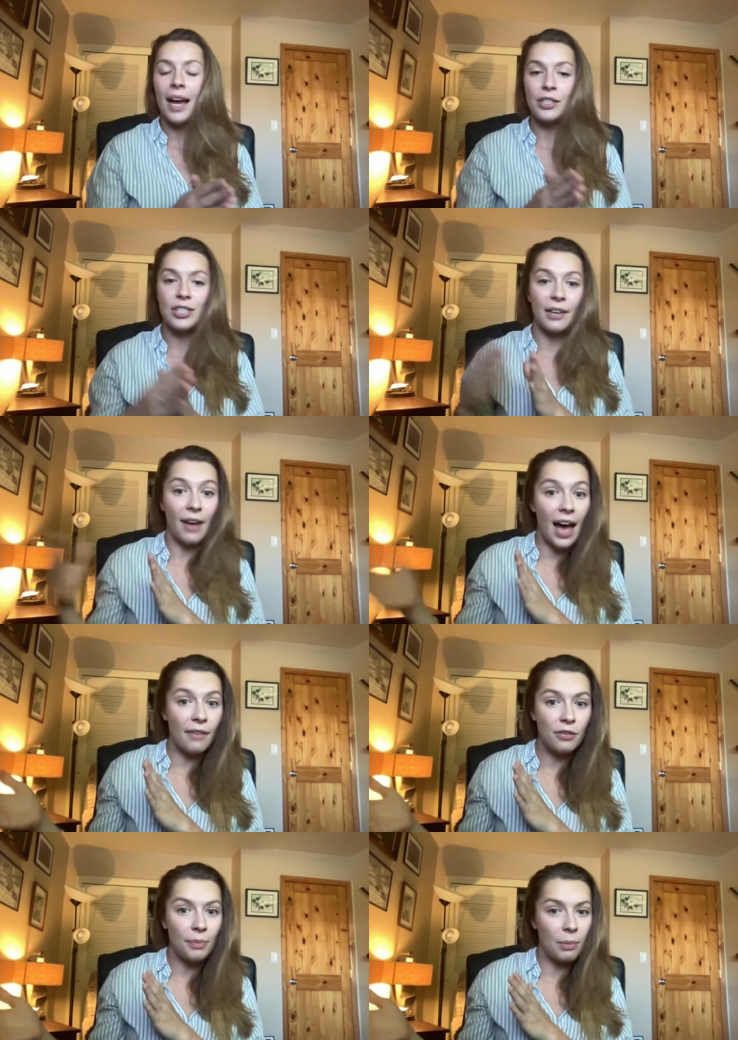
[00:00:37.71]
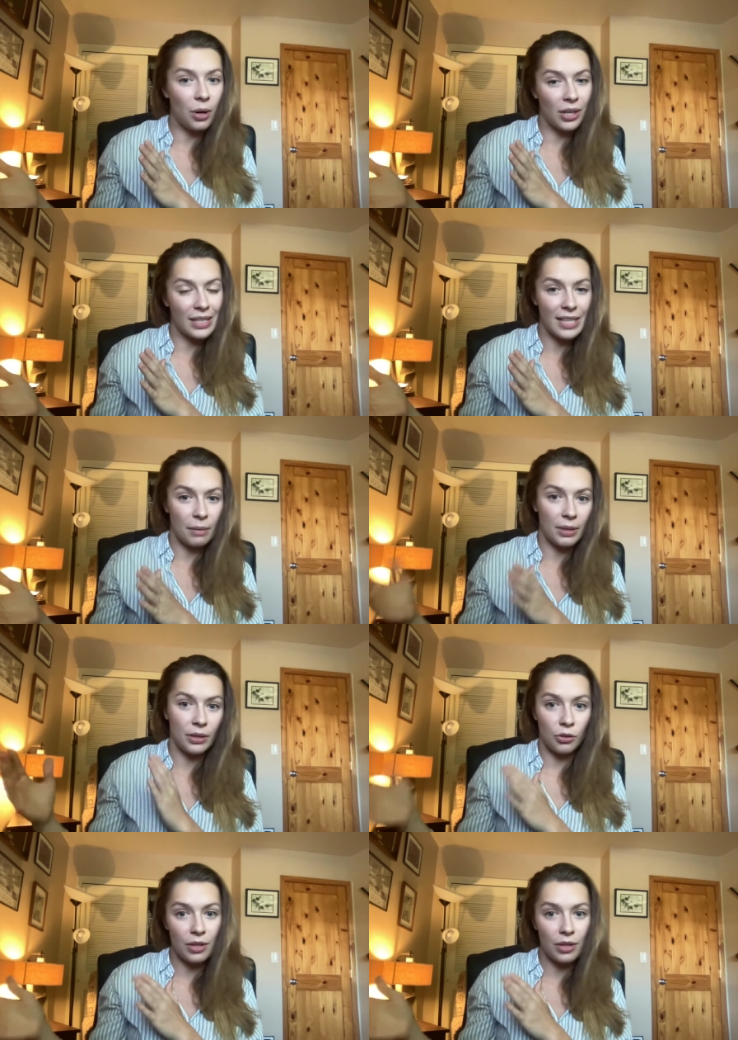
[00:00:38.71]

I just give half of my market segment the